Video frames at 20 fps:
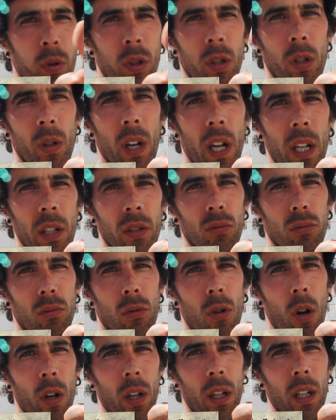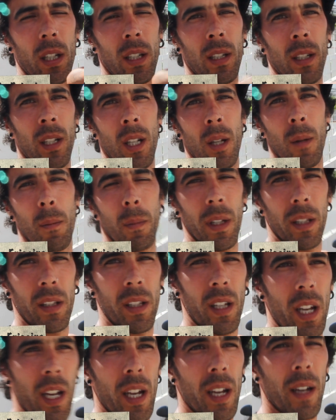You guys rock.
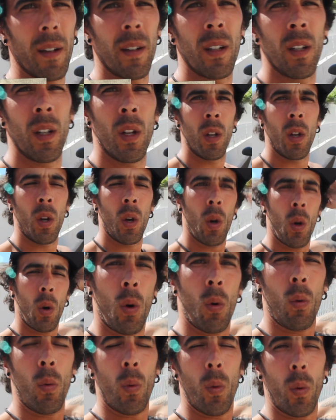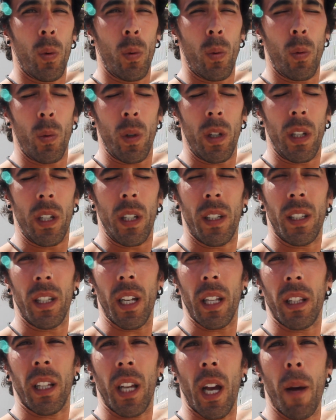But yeah, we
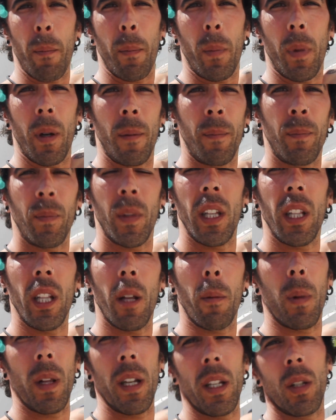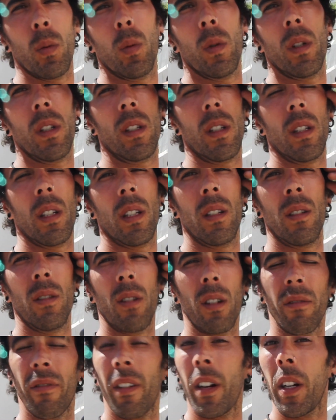set camp in the place was
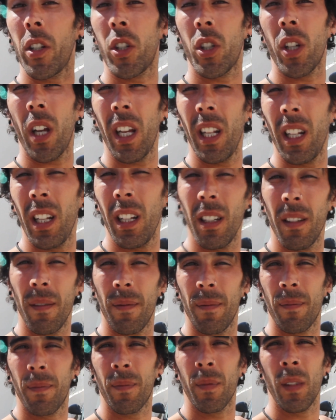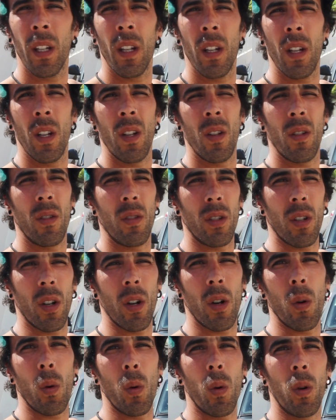not very shaded,
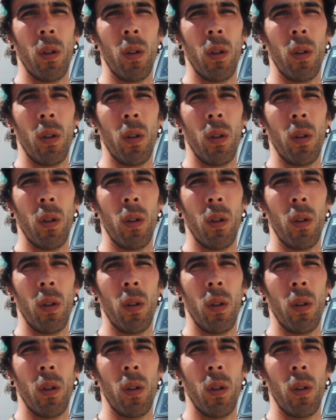so